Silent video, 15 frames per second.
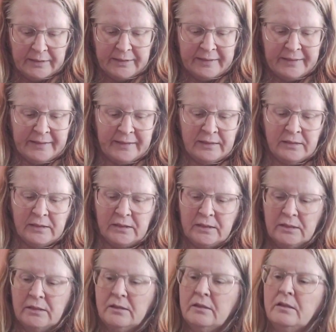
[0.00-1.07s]
And
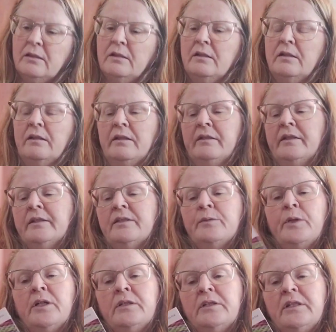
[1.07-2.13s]
this
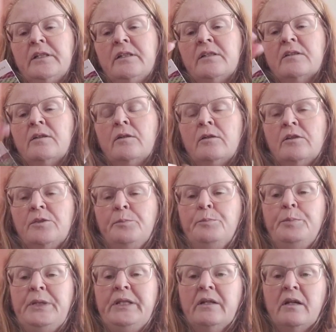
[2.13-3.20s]
one is
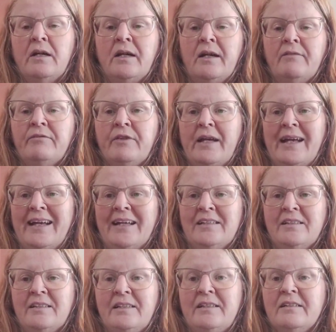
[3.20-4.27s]
called Beehive,
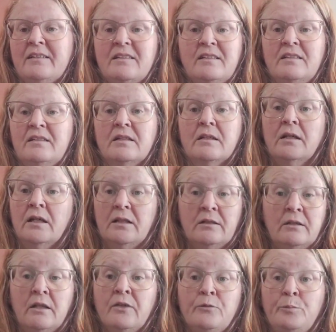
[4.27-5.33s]
and it's the
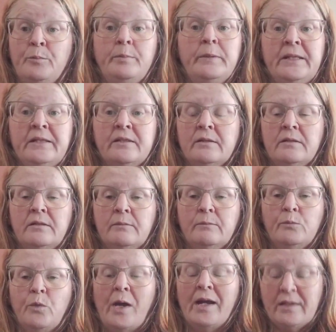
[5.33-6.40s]
color of
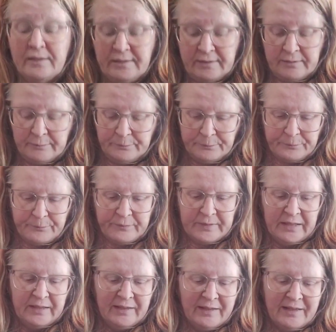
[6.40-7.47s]
beeswax.
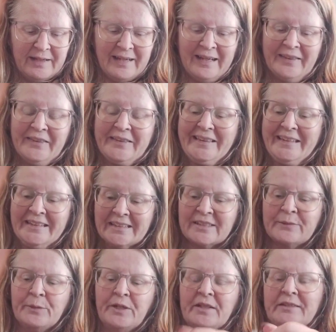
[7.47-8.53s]
And
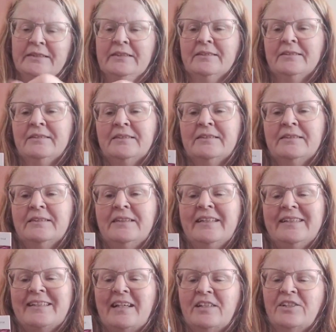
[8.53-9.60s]
this one
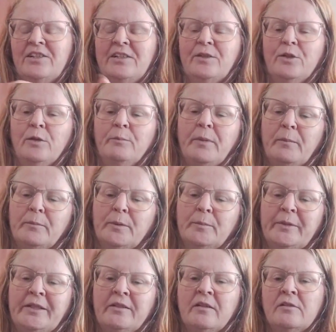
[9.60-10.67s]
is actually called
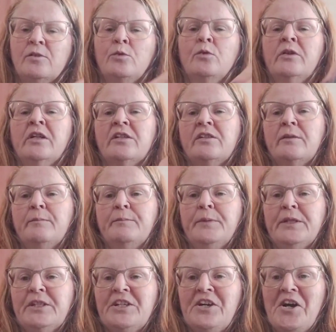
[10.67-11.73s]
Bumblebee, not Hornet.
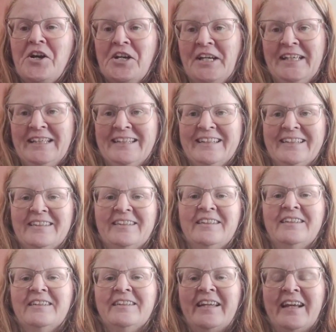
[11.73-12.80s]
But look!
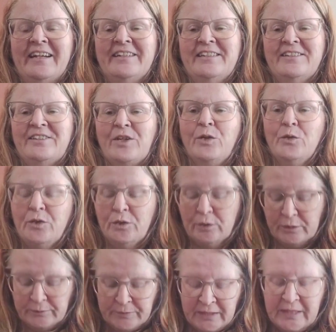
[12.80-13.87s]
That is so
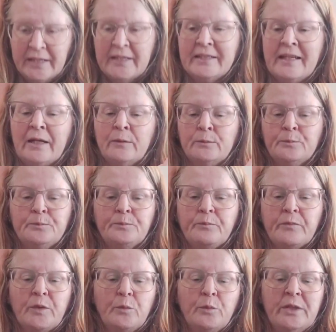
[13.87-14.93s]
cool. Now,
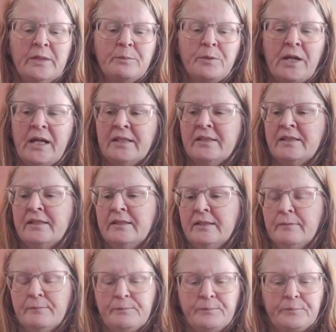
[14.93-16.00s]
with Brandy,